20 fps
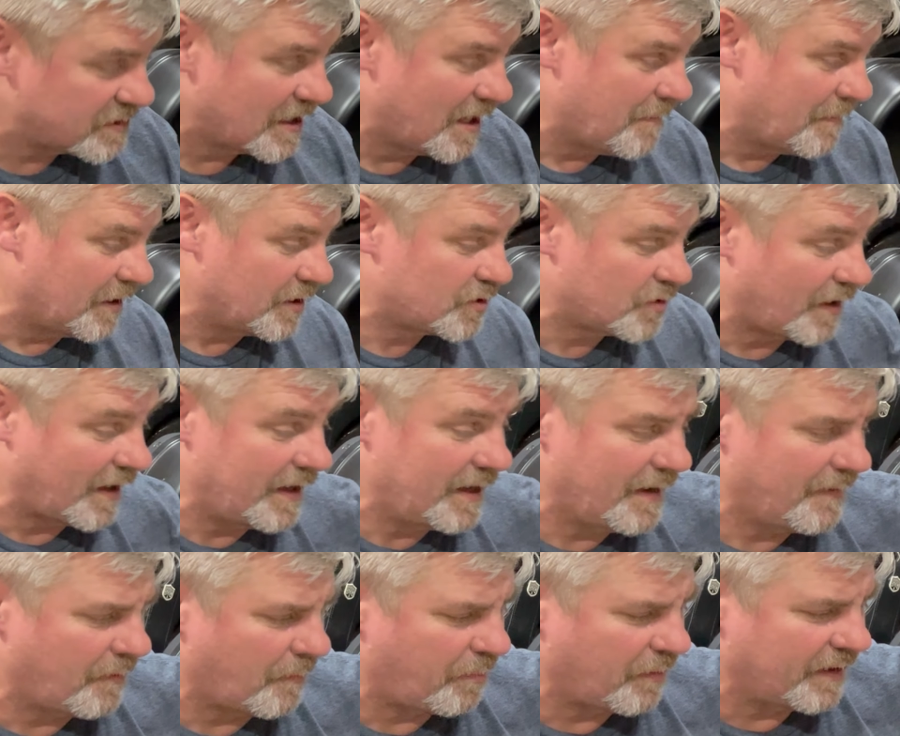time I tried, I didn't
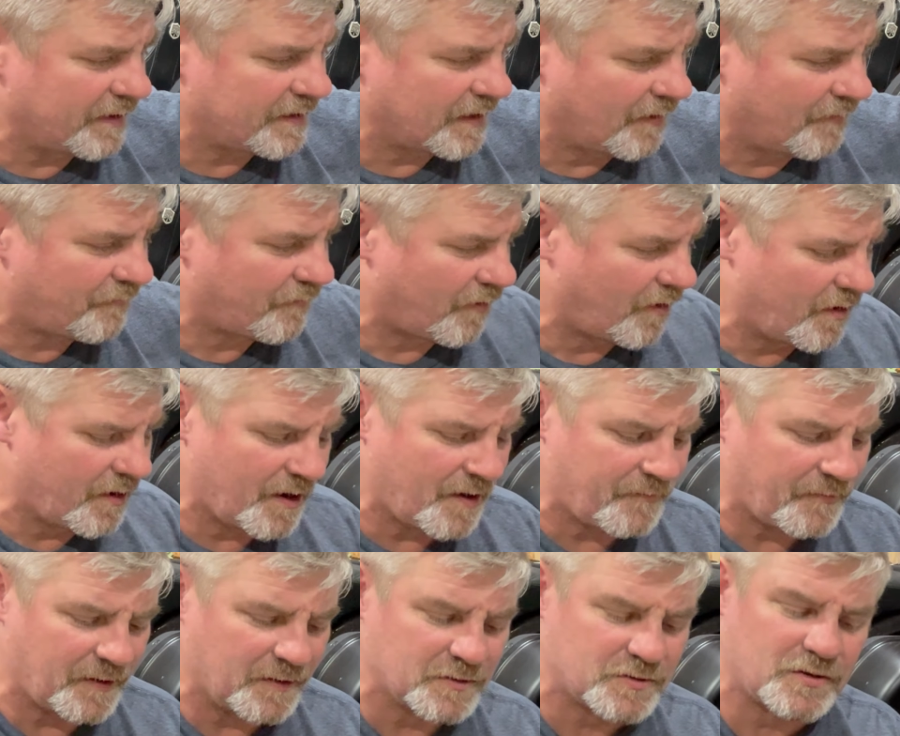have the plate down far
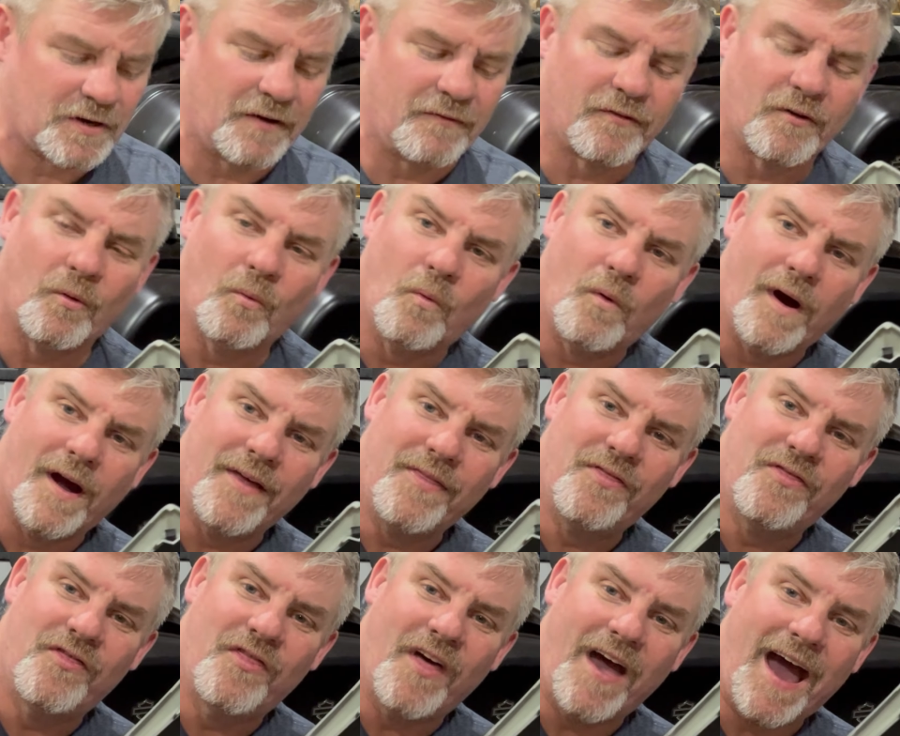enough, and I was trying to figure out why
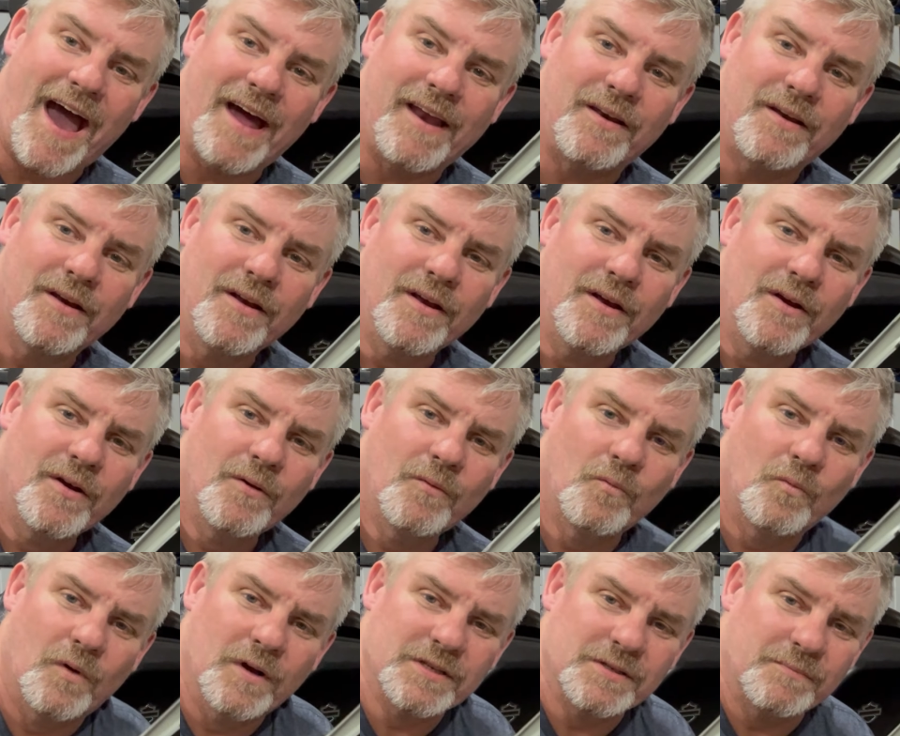that
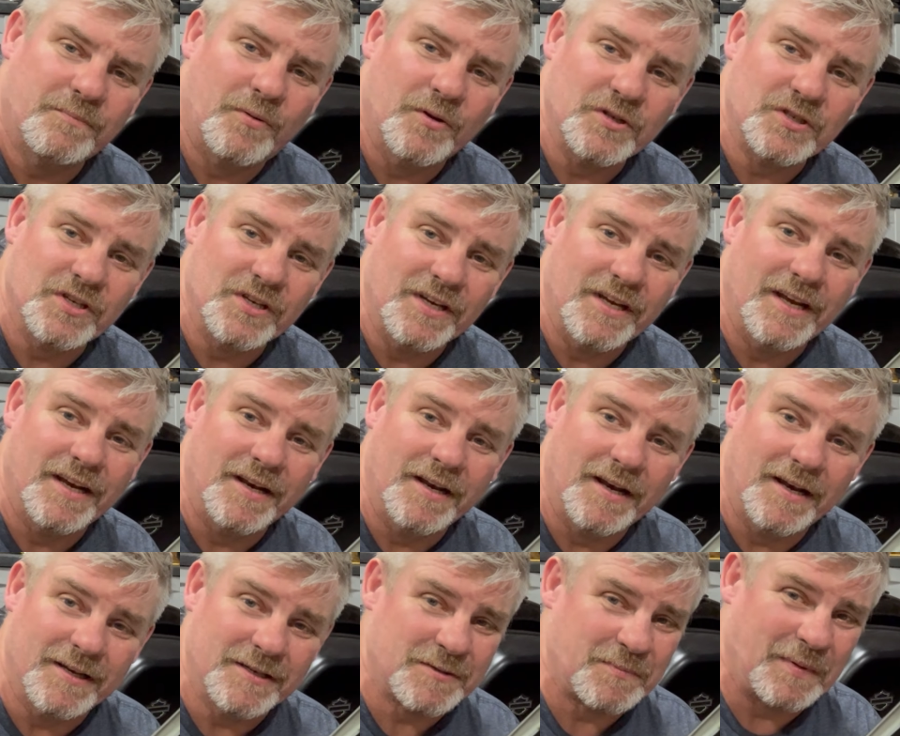wasn't pushing in,
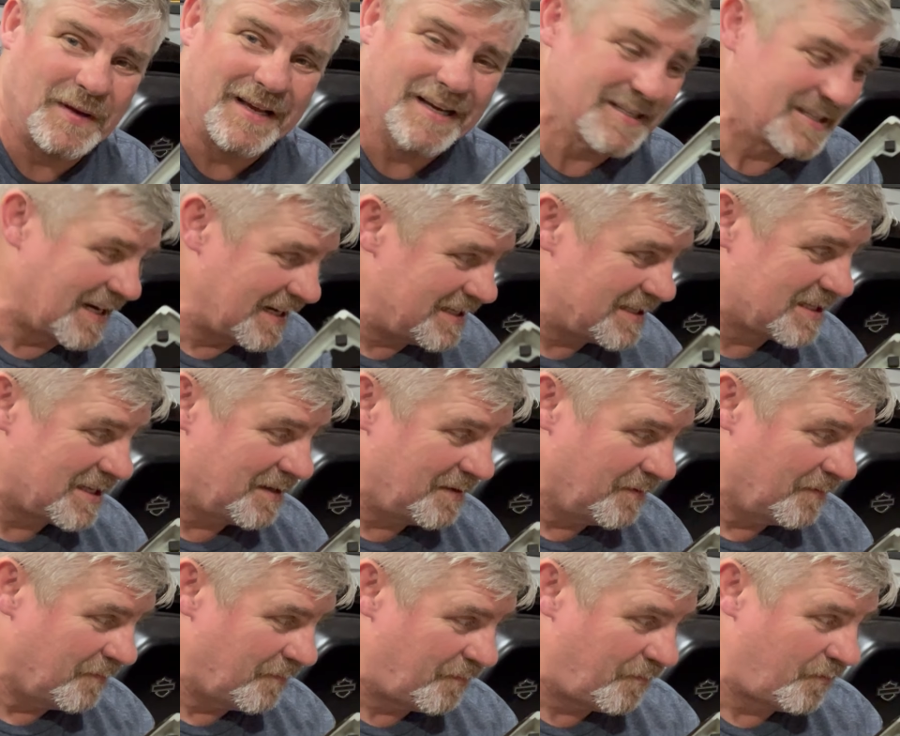and it's because I just
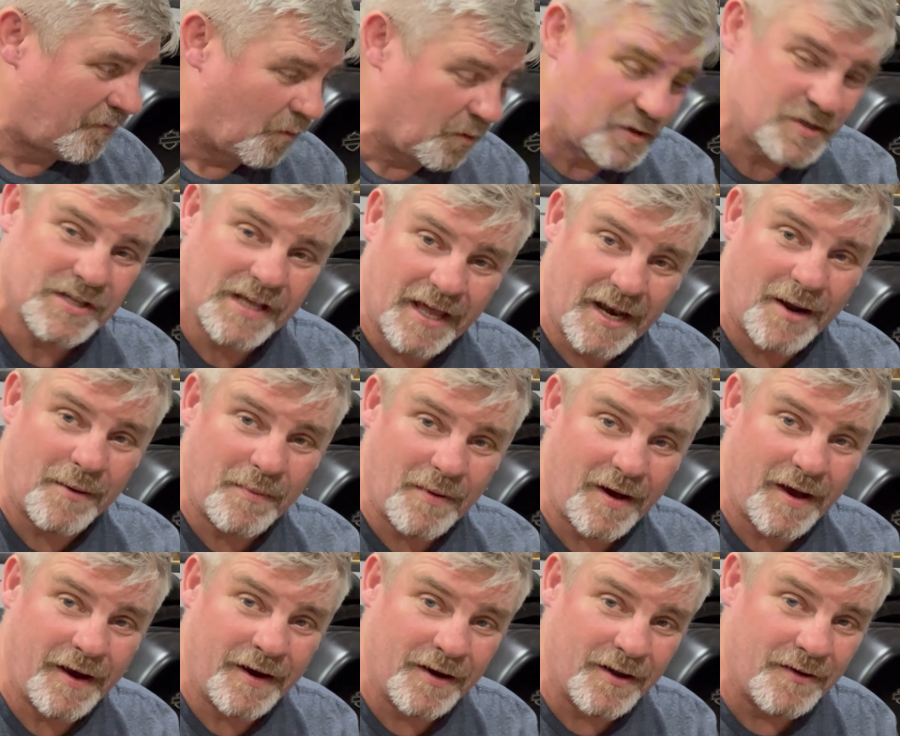didn't force that up
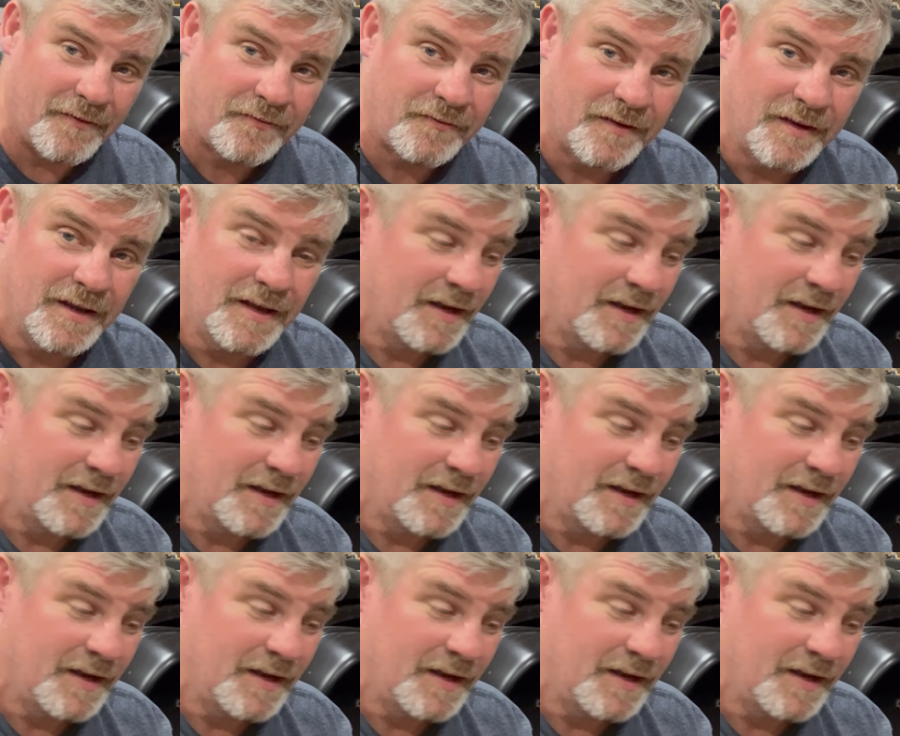high enough.